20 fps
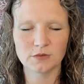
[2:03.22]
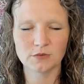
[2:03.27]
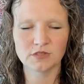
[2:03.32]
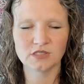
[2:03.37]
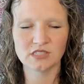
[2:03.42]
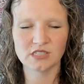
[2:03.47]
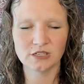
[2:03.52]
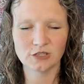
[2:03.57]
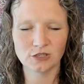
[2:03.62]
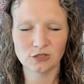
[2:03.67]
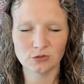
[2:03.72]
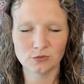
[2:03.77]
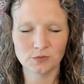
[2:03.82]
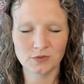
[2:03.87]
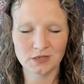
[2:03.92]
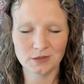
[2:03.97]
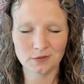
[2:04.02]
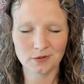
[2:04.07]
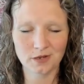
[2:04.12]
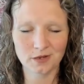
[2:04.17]
was here, you'd
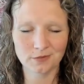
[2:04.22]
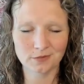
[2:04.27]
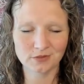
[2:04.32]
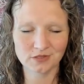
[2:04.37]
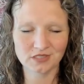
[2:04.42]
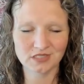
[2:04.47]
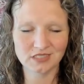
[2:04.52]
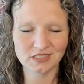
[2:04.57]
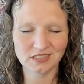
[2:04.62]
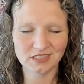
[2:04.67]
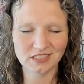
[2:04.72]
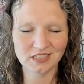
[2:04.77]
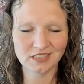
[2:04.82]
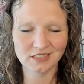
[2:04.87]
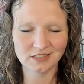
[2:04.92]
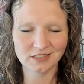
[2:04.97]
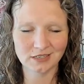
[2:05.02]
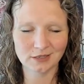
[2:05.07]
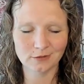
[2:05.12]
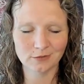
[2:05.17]
be able to see
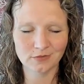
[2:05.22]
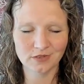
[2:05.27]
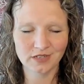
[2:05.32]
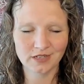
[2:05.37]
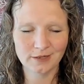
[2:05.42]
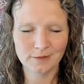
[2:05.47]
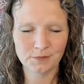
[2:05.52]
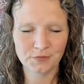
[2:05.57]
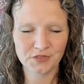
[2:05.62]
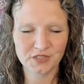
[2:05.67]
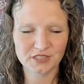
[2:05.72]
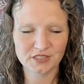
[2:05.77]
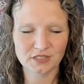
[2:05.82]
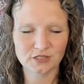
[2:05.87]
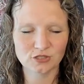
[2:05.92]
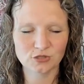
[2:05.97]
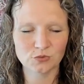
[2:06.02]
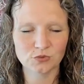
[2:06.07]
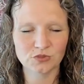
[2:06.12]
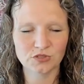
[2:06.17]
them because
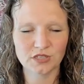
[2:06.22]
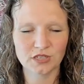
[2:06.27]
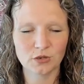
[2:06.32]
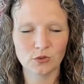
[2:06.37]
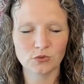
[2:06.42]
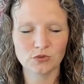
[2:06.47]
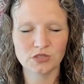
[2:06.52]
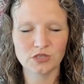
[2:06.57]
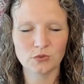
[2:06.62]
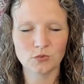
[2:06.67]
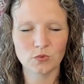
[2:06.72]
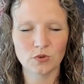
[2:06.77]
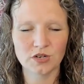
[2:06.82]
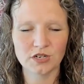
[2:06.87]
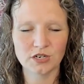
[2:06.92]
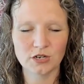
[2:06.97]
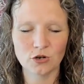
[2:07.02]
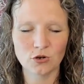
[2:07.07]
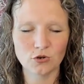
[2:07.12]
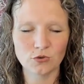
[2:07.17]
there's really only
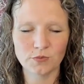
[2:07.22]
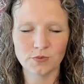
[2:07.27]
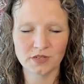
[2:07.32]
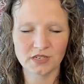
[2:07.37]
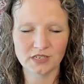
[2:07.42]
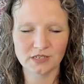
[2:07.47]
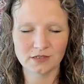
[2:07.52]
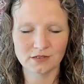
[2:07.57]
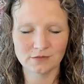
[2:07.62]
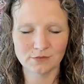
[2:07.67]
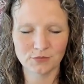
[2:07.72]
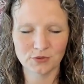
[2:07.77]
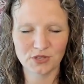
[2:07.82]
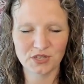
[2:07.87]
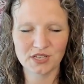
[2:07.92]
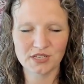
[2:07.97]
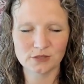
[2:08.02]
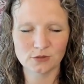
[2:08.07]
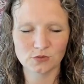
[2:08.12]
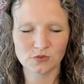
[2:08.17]
one open
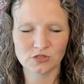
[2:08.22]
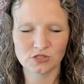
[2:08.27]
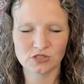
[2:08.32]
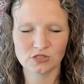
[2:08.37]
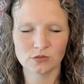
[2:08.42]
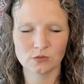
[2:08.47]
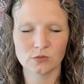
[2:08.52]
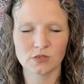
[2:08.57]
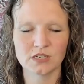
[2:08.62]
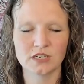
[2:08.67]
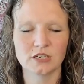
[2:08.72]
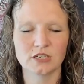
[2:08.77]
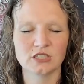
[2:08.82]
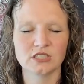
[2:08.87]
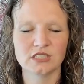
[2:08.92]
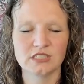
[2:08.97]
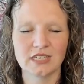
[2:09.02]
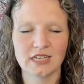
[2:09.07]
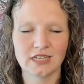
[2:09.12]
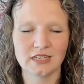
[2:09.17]
place, which is where you're
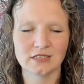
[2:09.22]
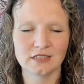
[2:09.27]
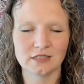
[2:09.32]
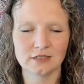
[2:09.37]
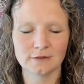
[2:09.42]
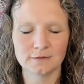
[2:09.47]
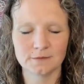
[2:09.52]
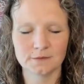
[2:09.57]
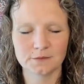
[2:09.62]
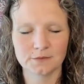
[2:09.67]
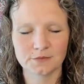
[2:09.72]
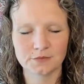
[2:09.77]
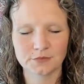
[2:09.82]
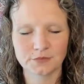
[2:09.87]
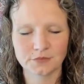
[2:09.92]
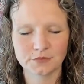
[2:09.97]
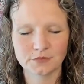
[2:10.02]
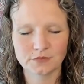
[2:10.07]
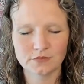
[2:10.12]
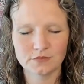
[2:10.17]
standing.
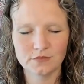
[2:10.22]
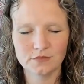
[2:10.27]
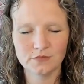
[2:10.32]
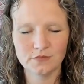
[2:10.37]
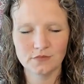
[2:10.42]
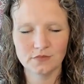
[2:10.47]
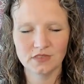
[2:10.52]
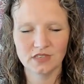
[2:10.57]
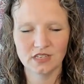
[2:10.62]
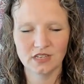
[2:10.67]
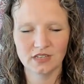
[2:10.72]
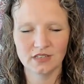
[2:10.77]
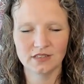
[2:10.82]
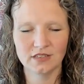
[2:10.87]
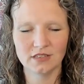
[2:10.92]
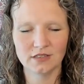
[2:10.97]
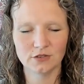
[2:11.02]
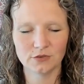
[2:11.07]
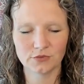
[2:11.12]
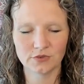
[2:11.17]
And
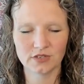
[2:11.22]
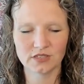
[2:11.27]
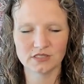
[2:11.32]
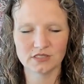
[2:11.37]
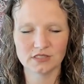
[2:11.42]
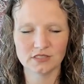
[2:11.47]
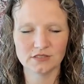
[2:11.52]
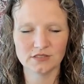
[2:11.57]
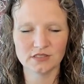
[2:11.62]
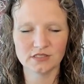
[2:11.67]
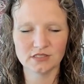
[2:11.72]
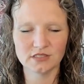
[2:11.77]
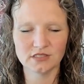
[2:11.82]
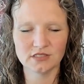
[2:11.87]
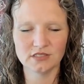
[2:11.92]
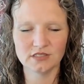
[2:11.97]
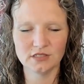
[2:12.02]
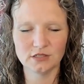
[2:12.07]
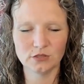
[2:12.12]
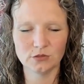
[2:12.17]
then the rest is this
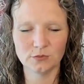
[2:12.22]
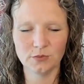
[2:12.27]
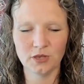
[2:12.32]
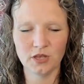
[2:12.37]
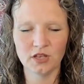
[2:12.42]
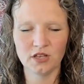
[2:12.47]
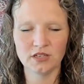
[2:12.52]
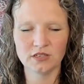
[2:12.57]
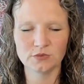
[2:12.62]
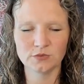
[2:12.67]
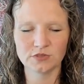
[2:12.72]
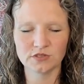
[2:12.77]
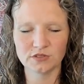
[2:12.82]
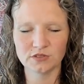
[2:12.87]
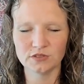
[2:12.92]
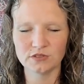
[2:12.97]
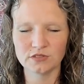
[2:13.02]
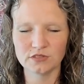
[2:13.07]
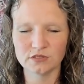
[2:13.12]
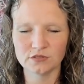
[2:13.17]
still pond with
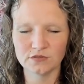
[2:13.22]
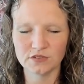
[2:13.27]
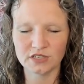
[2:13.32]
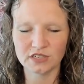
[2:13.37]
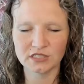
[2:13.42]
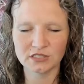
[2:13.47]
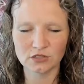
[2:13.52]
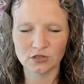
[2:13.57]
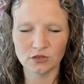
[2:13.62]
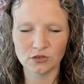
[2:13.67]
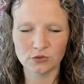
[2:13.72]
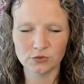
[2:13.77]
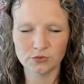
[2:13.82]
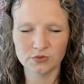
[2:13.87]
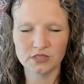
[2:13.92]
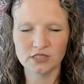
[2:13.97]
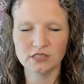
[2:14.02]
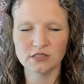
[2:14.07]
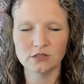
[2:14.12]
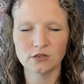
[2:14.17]
all these very tall
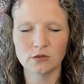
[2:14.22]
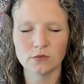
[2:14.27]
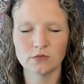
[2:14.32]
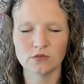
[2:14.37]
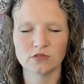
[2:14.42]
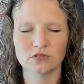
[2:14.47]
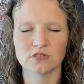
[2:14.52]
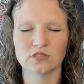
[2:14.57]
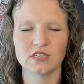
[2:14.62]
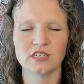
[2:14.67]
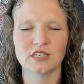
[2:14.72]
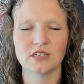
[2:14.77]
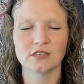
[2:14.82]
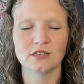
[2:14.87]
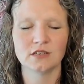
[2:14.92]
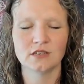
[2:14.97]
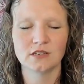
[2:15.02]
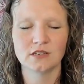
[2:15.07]
reeds, almost like